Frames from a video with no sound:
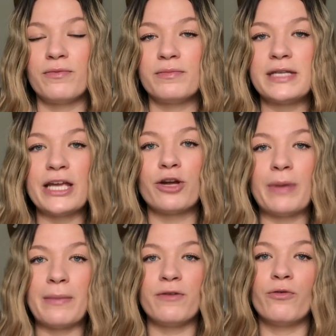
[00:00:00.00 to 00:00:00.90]
take your
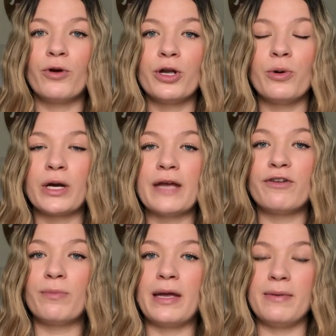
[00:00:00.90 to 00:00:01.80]
baby for you or give
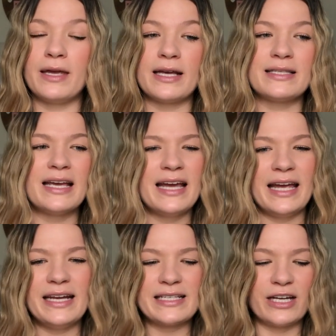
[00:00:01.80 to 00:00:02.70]
your baby, because
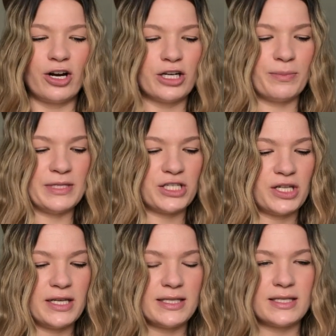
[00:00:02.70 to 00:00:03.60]
it is kind of hard to position
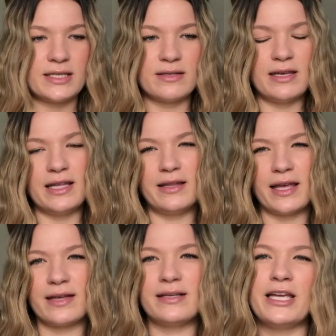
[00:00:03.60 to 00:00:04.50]
this and then
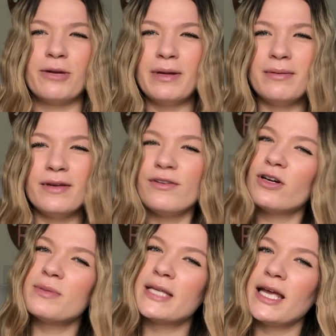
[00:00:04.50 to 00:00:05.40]
like take your baby, if you know
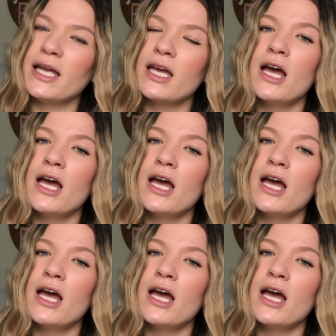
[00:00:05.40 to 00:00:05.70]
what I'm saying.